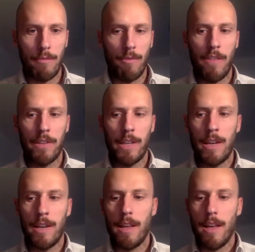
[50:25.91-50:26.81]
rather
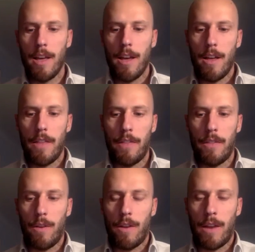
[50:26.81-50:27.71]
than right.
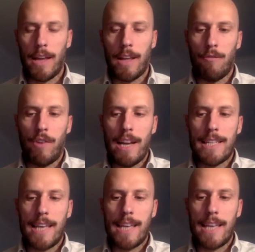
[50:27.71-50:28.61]
like
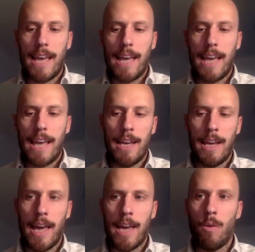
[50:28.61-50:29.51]
retailers are saying,
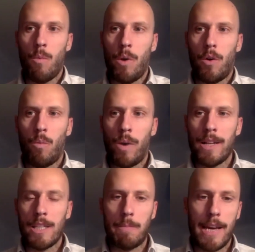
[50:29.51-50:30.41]
"Hey, we've got
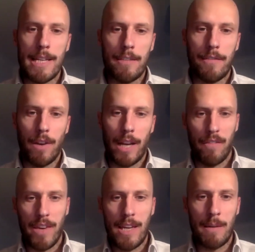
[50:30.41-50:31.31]
one space for like a
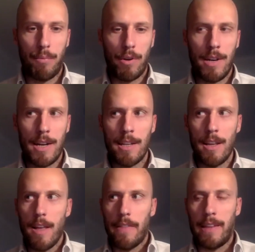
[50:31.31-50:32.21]
vegan product."
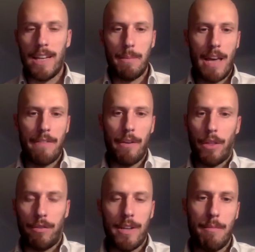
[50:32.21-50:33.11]
They need to be having
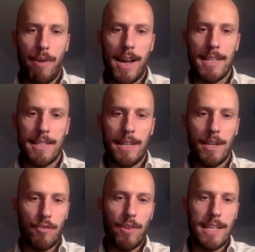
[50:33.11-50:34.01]
three brands in
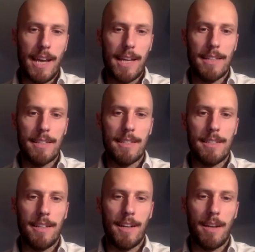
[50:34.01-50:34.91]
those retailers.
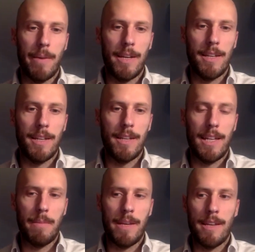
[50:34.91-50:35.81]
You know what I mean? They need
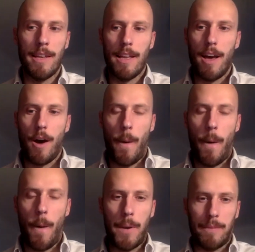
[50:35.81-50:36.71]
to be
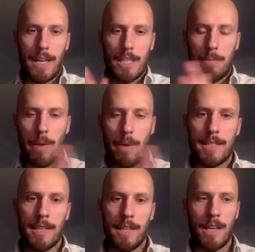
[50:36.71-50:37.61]
opening up that
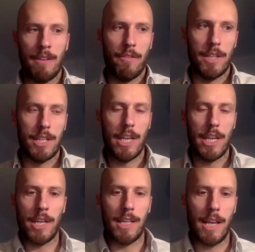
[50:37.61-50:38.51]
space and kind of
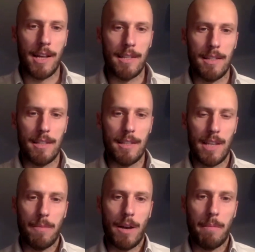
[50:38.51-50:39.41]
ditching the
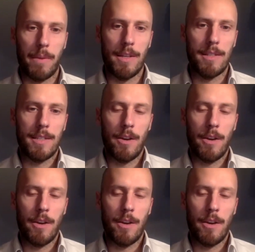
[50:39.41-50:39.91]
unsustainable companies.